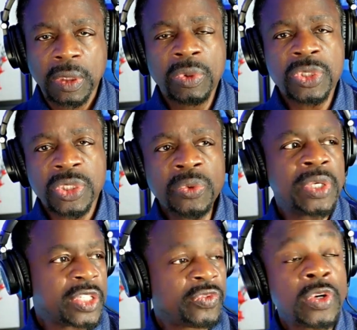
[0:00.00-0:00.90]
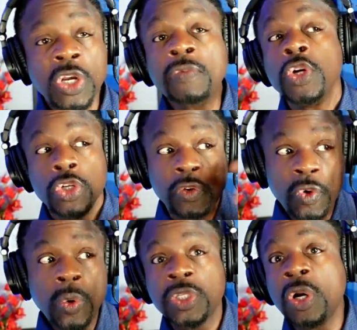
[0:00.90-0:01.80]
Well, it's two things. First off, you're
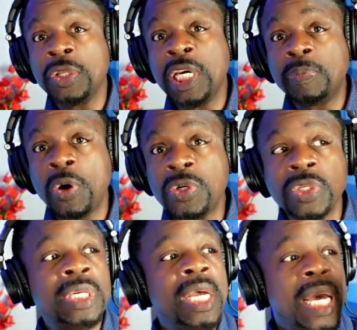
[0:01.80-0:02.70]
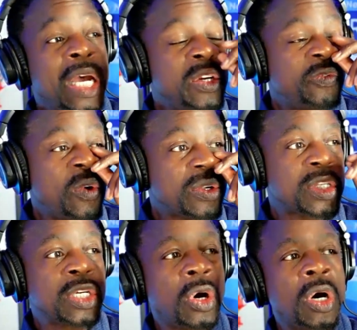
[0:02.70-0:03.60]
focusing on that person, and you're
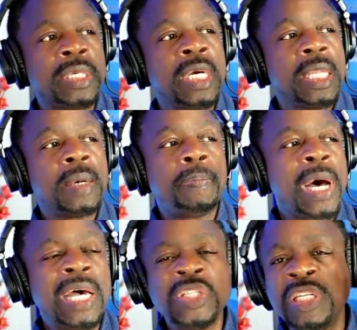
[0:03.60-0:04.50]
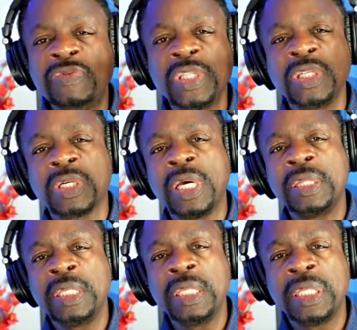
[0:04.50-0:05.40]
focusing on the positive and
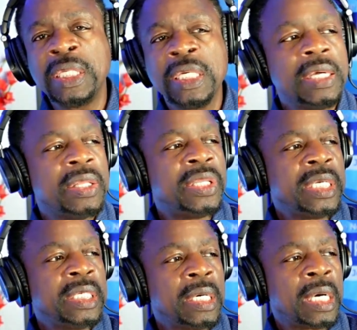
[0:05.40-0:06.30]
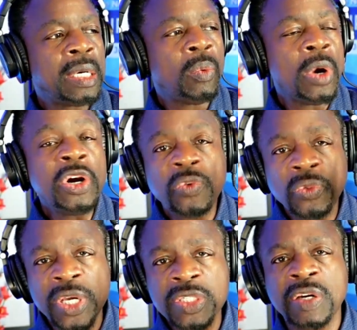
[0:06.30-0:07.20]
the wonderful
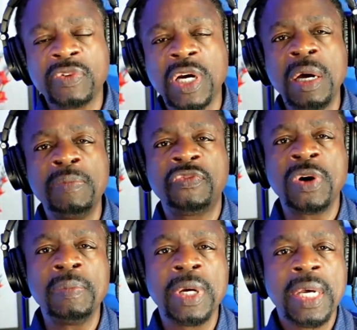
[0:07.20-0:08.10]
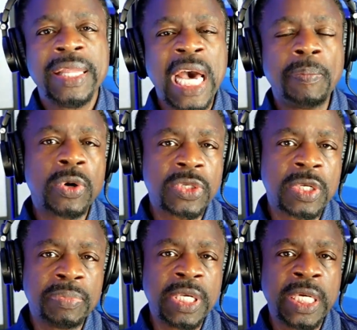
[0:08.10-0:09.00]
things that have come from that
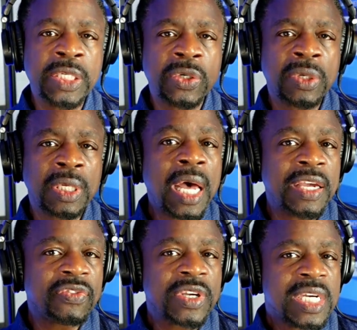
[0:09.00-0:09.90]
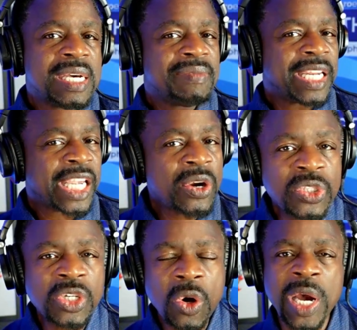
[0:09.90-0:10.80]
person being in your life. But
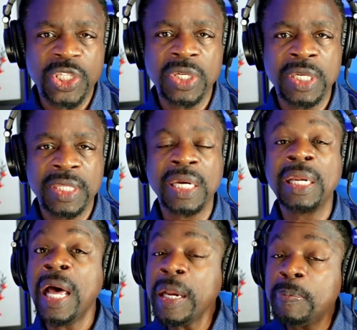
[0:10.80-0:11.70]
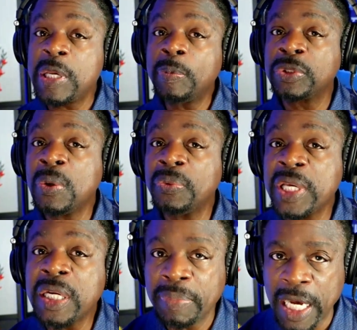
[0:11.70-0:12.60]
here's the question that a lot of people don't
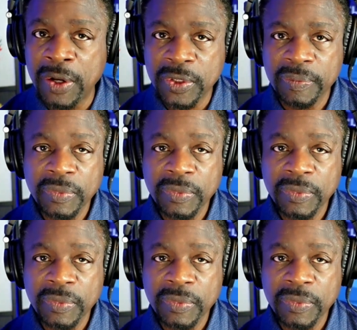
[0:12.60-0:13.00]
think about.